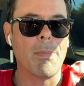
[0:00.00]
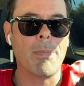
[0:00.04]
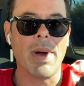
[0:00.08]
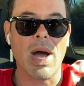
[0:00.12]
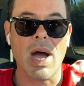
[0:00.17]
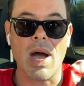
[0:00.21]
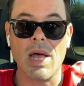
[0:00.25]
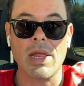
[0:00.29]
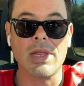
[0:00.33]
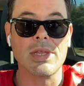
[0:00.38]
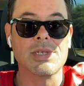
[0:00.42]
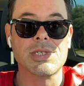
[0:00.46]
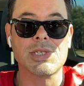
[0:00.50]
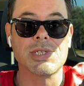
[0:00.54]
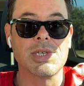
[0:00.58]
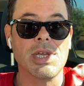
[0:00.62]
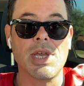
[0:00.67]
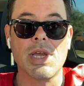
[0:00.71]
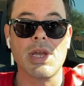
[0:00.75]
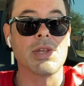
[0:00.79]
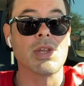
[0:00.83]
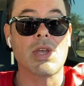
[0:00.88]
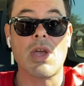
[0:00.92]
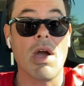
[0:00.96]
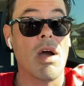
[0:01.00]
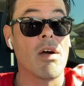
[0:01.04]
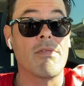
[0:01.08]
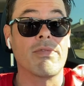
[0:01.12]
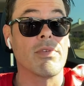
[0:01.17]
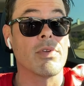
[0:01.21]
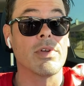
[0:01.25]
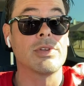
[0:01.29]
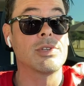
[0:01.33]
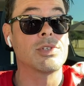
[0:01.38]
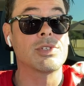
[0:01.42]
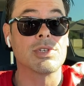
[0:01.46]
policy and
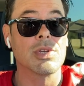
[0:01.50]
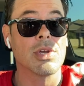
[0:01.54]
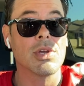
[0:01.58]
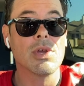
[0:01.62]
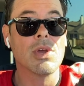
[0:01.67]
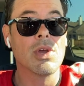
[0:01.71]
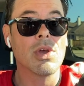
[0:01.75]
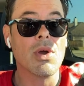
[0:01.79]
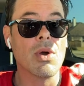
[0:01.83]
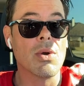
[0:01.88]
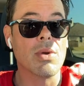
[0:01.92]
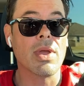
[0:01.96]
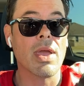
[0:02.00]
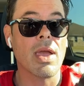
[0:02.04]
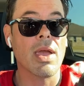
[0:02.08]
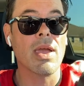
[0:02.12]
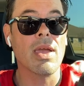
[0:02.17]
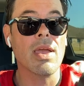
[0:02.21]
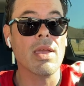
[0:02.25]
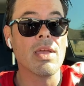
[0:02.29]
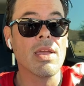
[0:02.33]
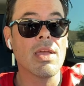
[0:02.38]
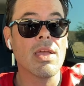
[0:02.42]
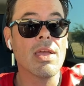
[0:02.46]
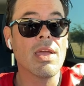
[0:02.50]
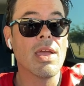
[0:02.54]
coverage, okay?